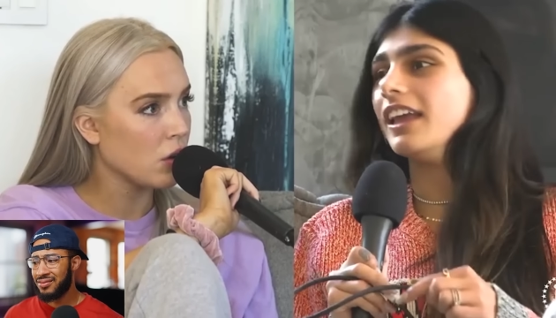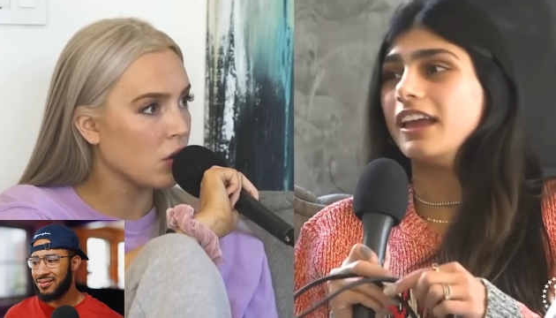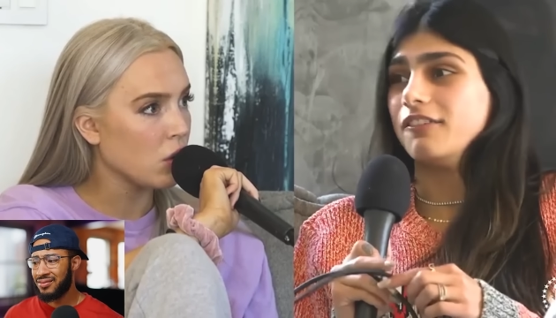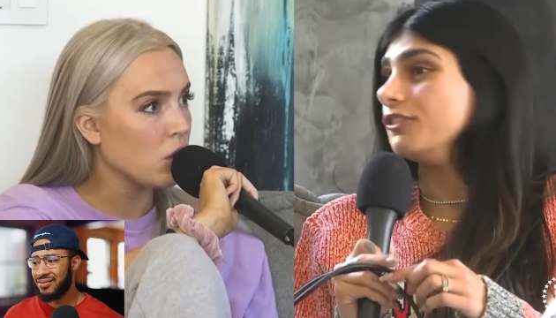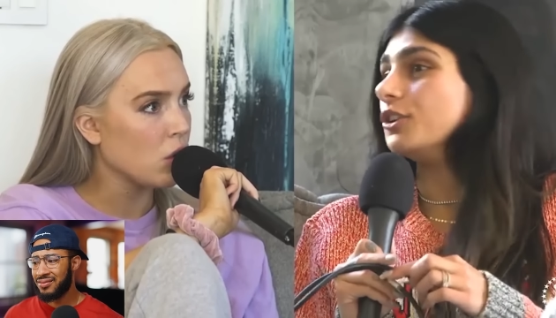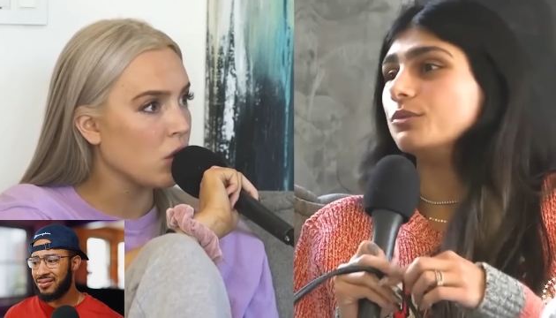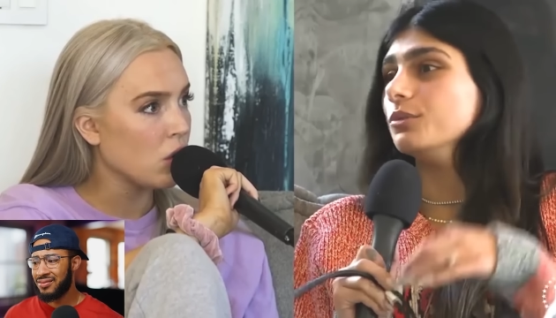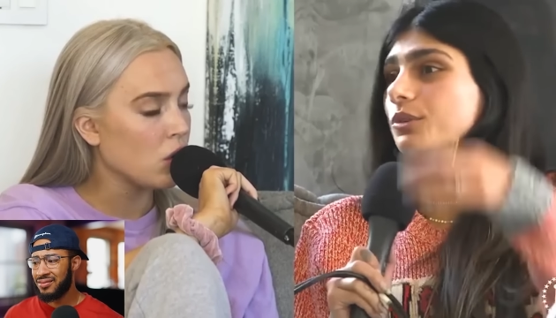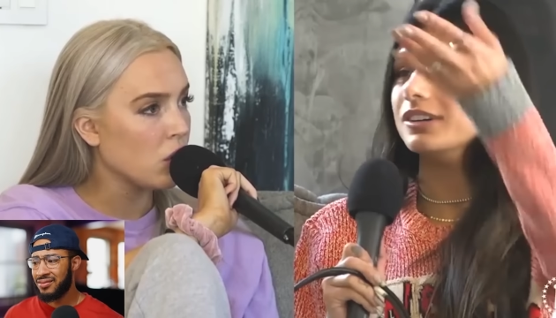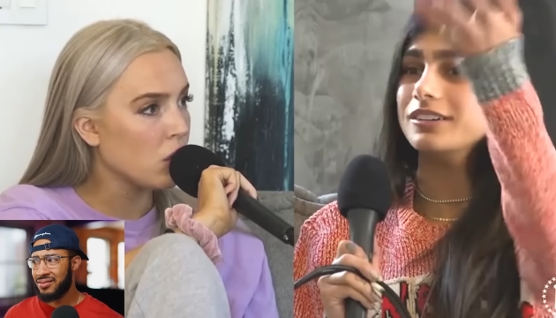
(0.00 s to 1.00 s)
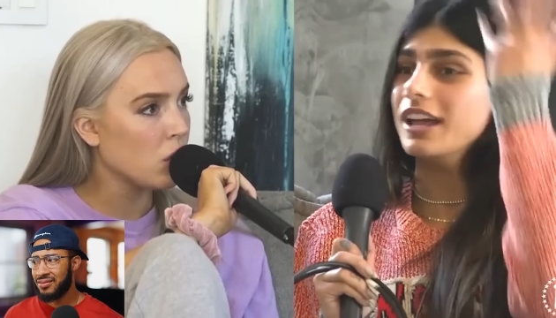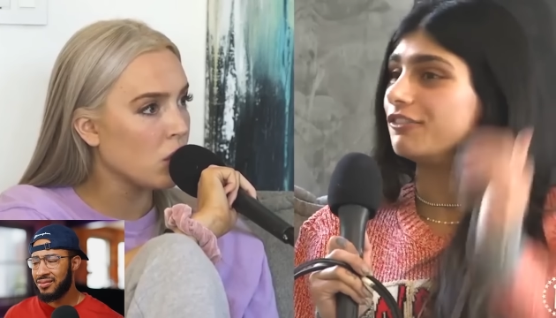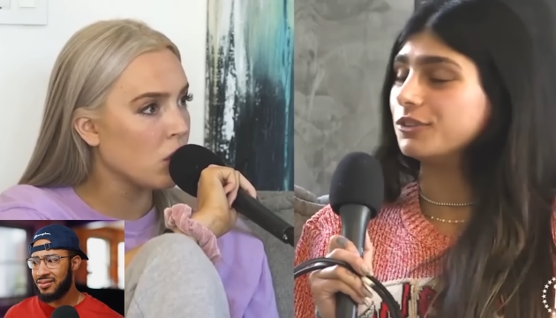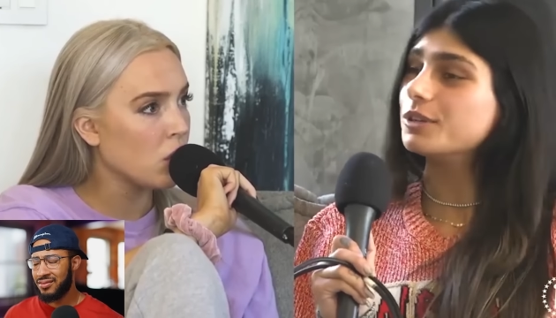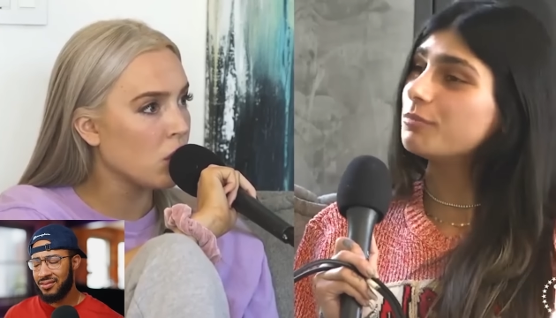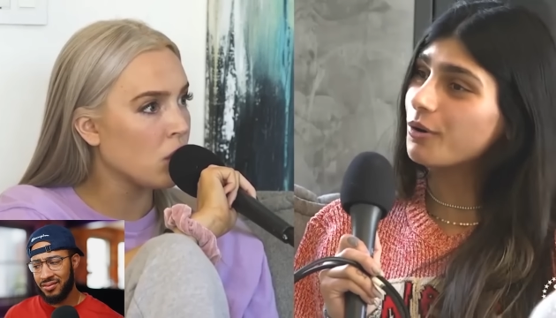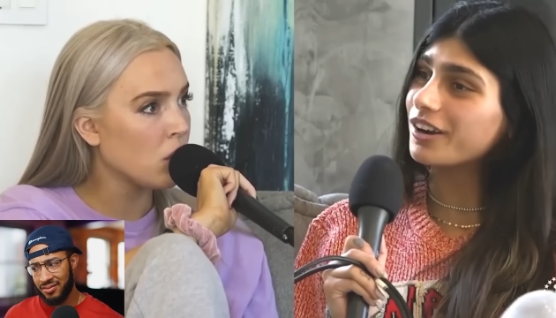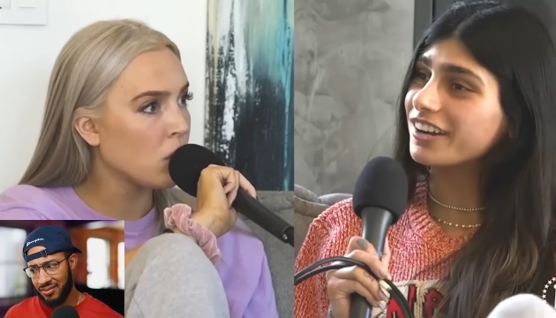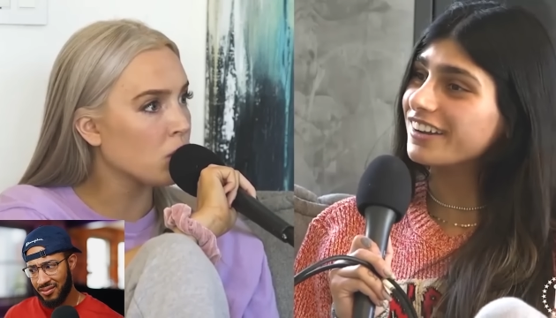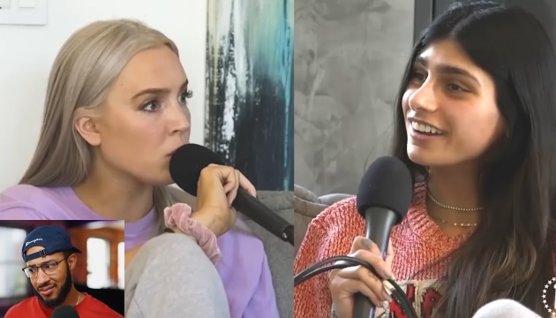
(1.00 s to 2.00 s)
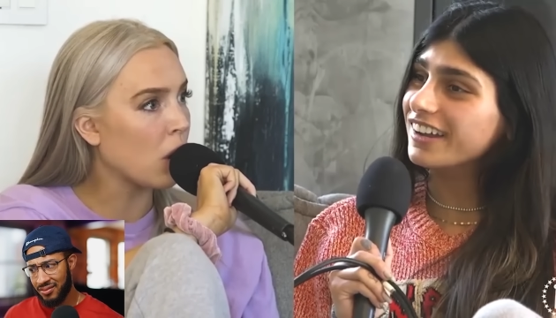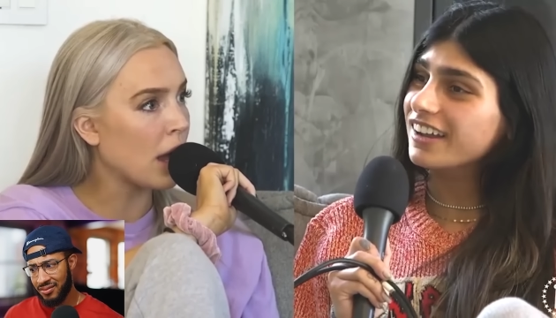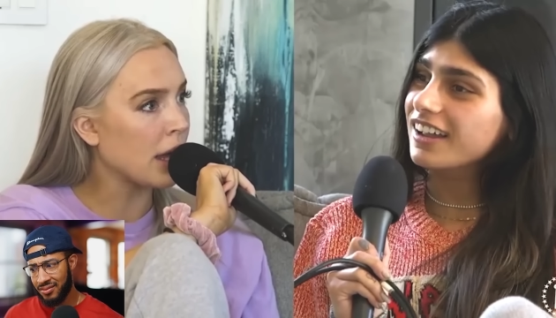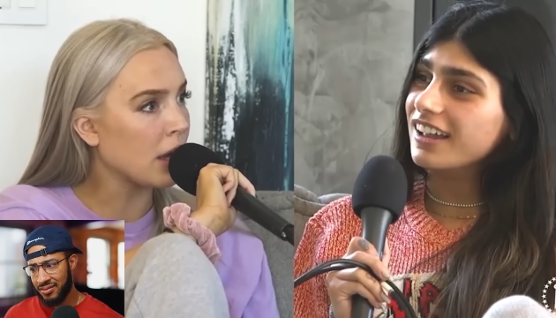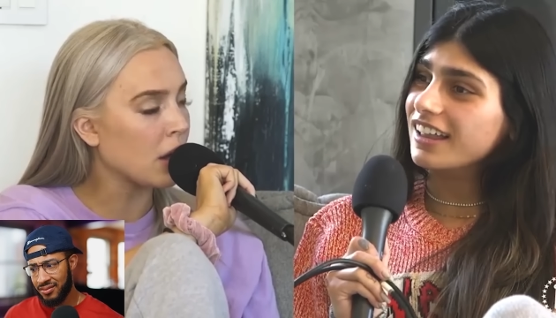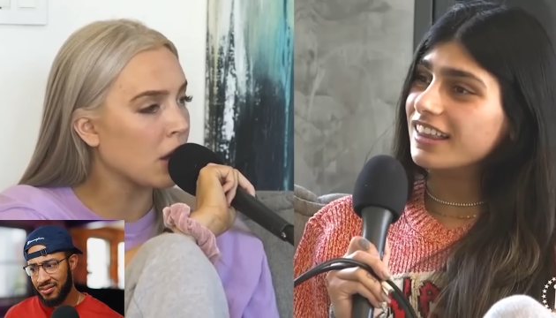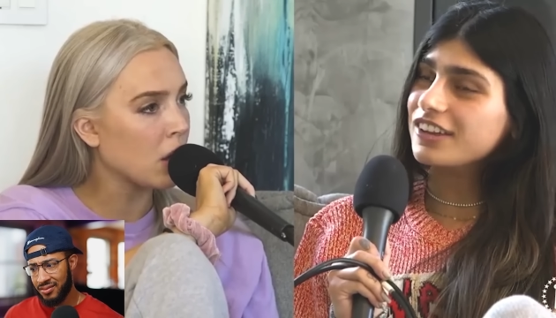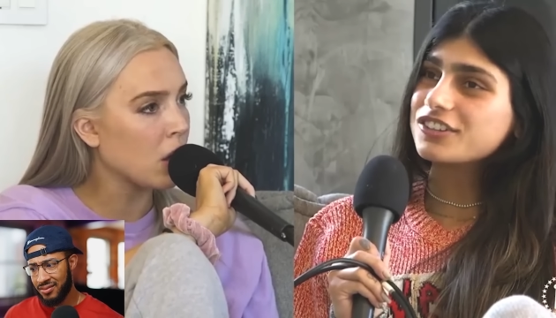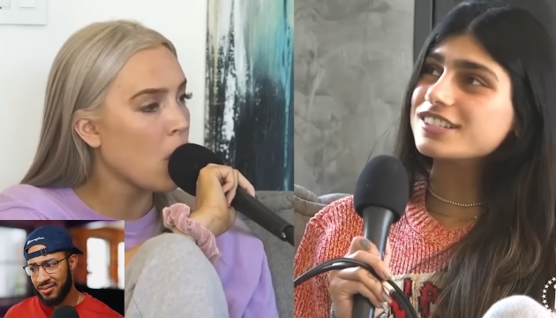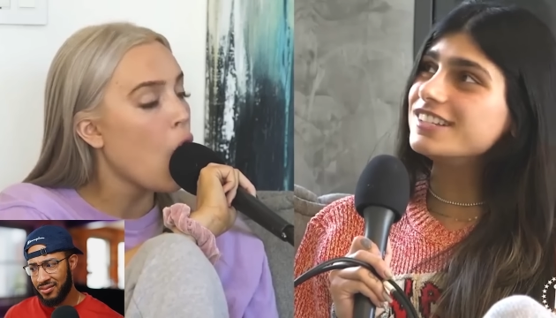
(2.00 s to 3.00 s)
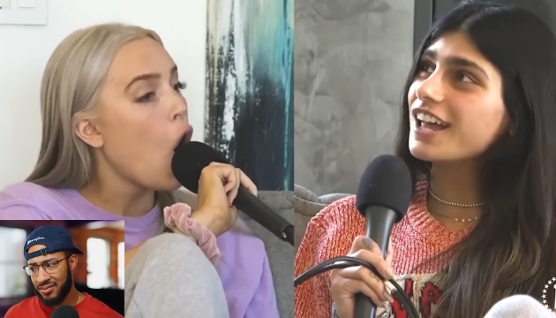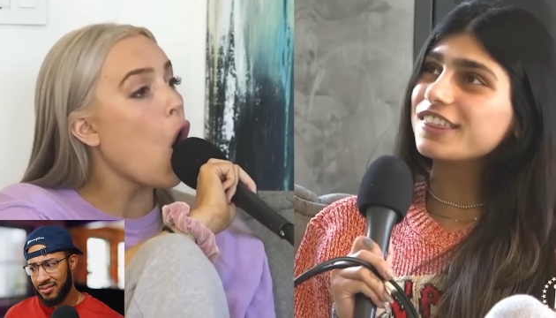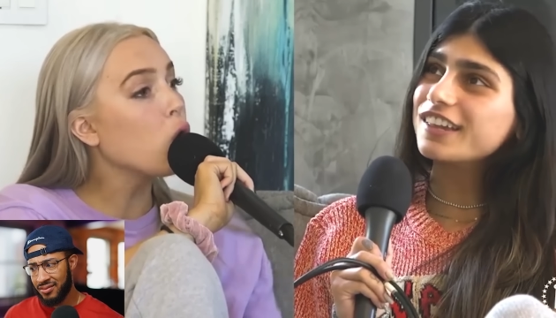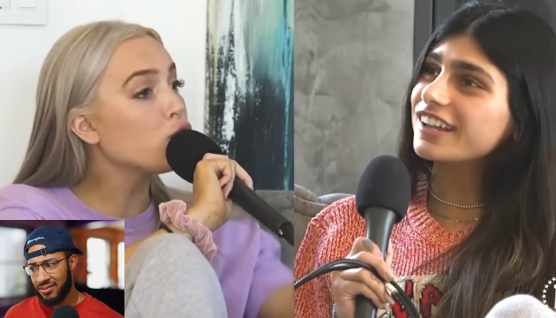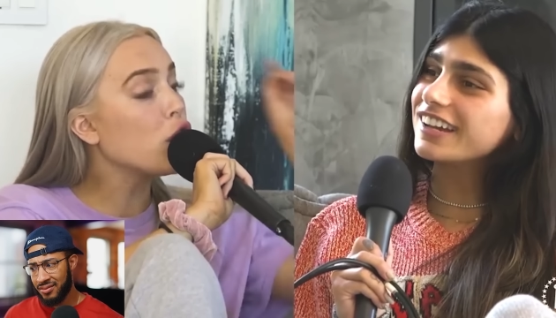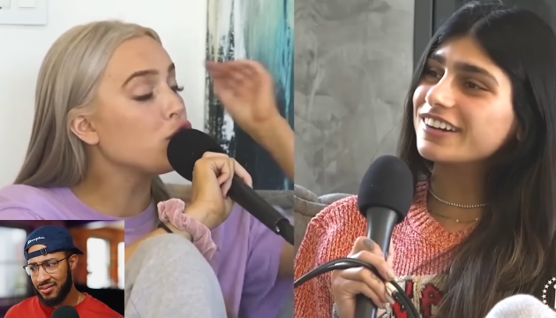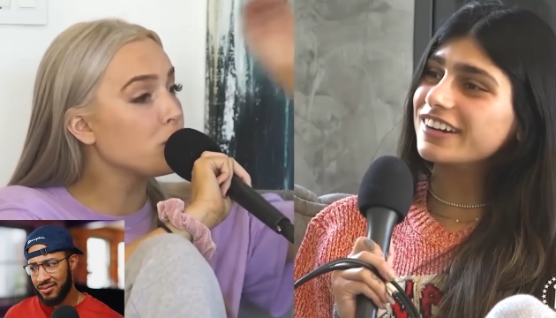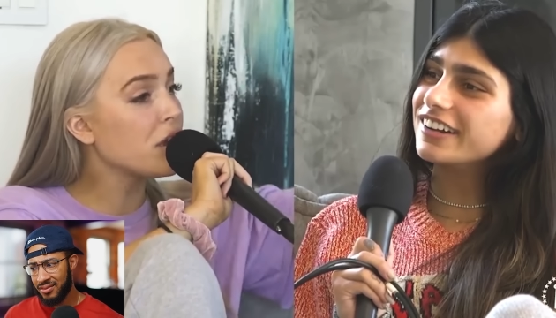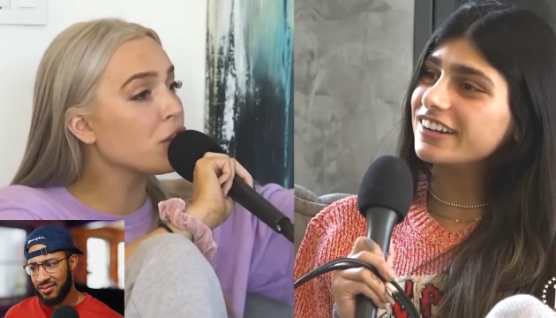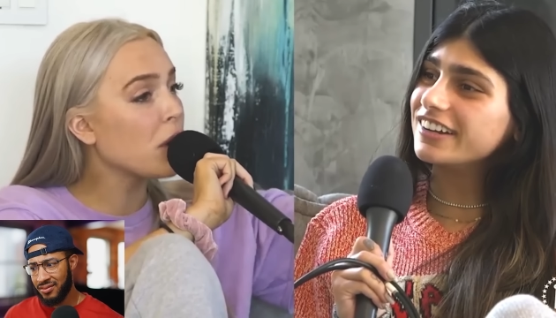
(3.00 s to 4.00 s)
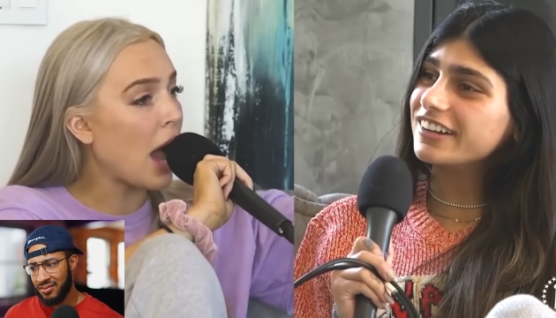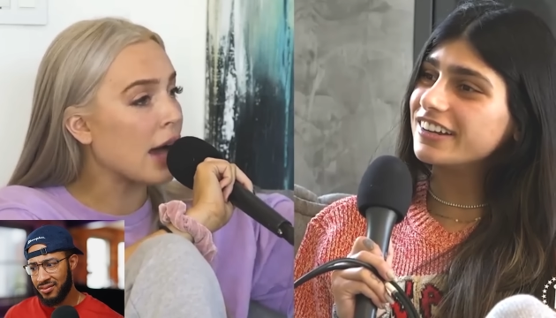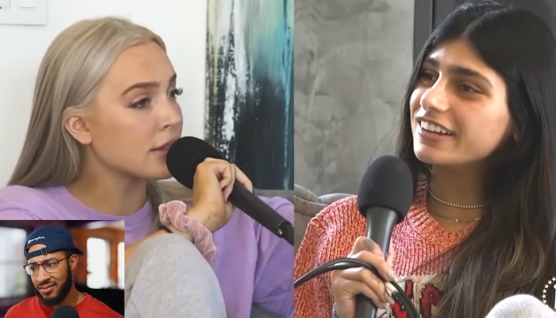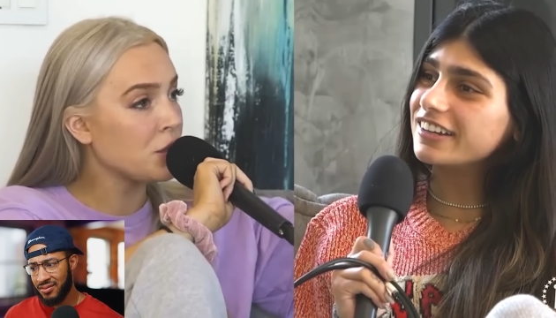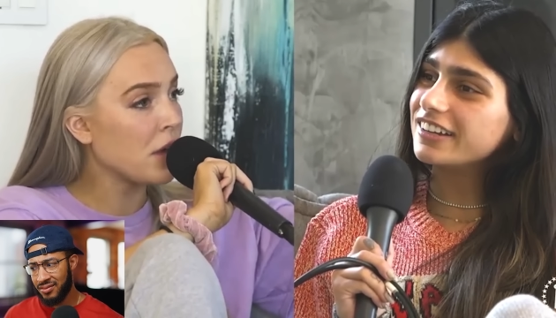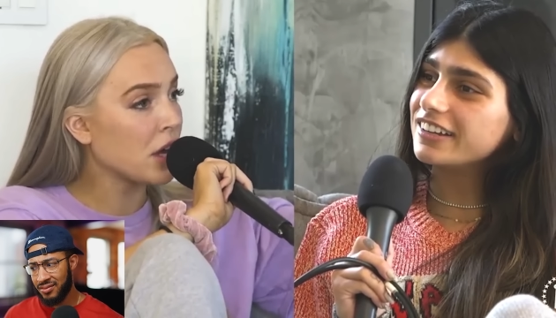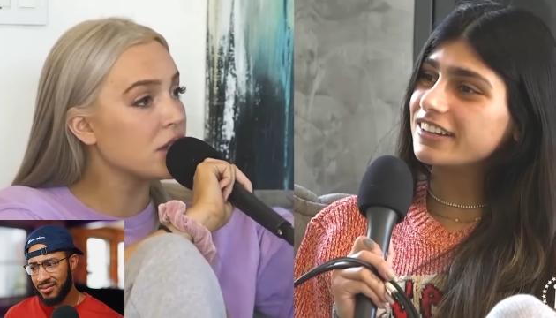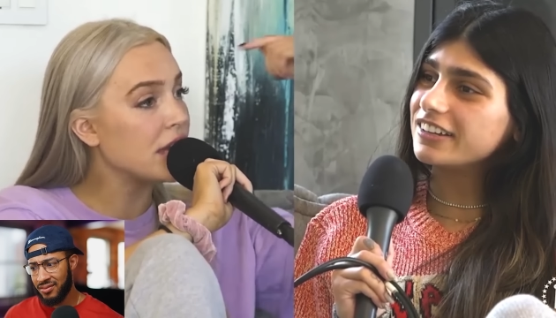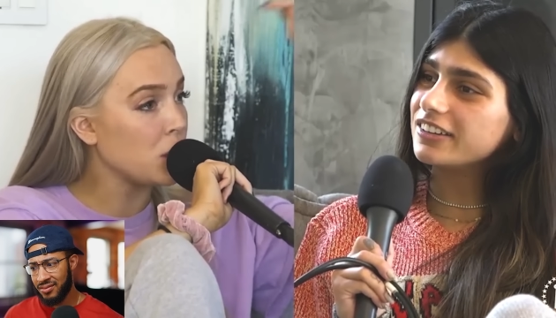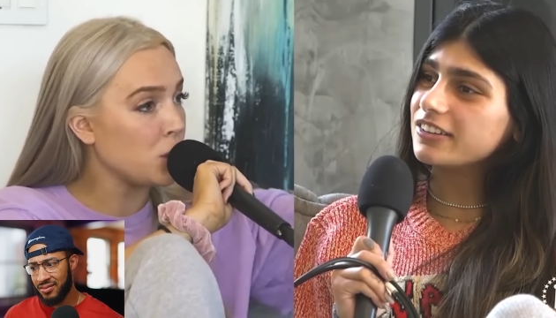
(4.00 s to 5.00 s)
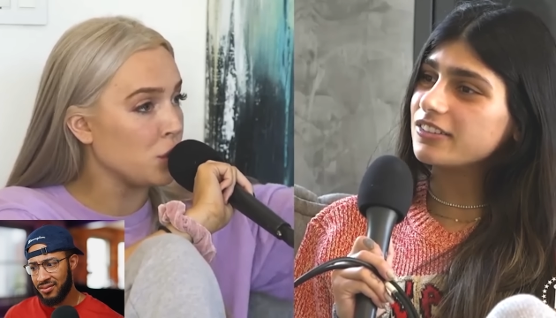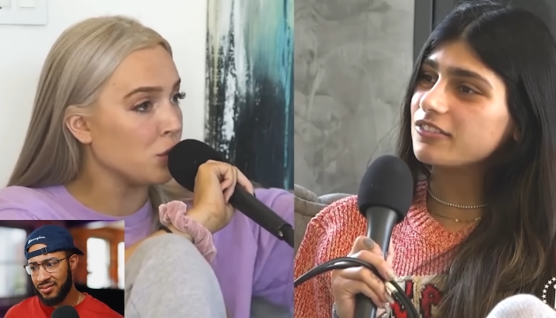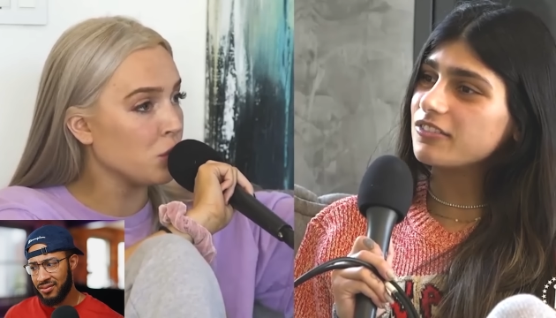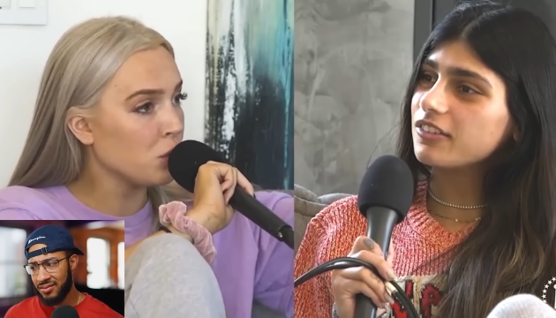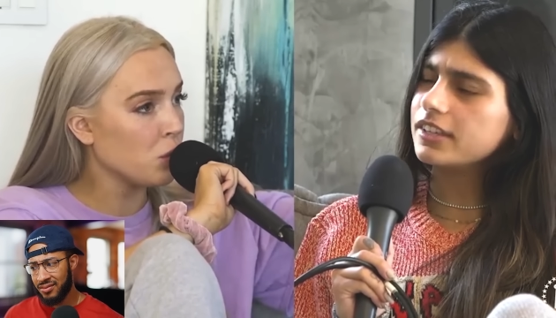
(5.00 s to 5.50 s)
Speaker 1: if you if you did Right. There
Speaker 2: is oh, nothing. Oh, you think they're asking you that because they knew?